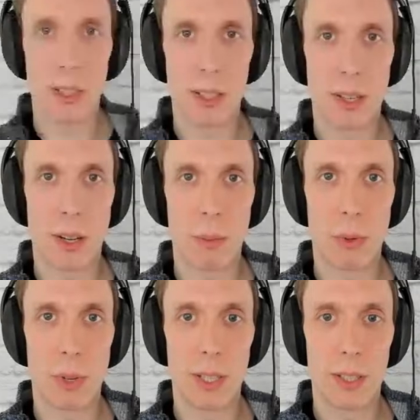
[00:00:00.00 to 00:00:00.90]
starting
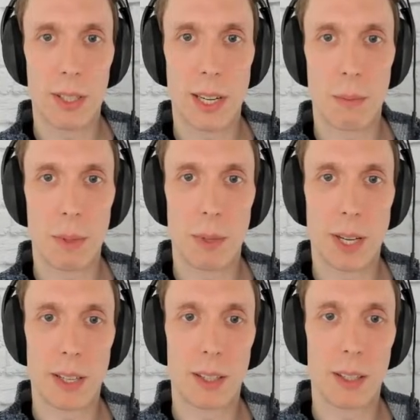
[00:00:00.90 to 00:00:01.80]
point, just to help people
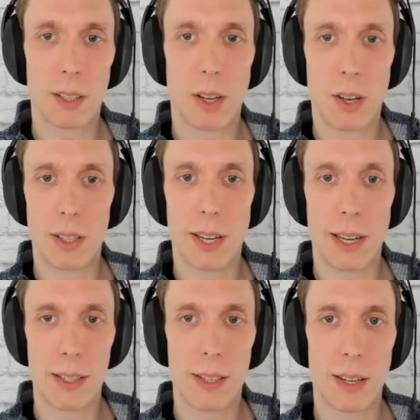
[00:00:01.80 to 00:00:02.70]
get
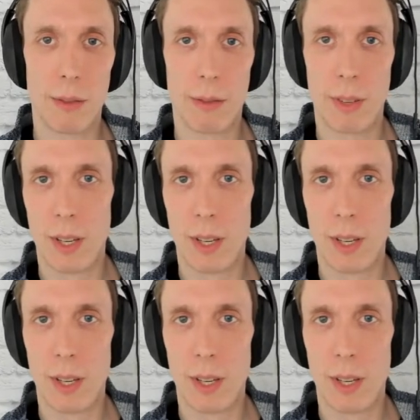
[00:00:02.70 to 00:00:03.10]
context of